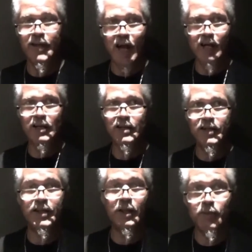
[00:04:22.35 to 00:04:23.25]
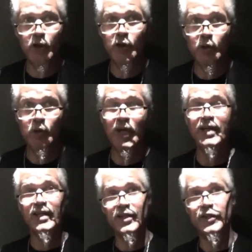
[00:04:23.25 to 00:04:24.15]
Naga, Shemsuru,
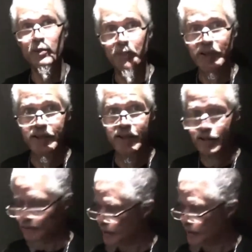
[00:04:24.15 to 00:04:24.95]
and Nesubiti.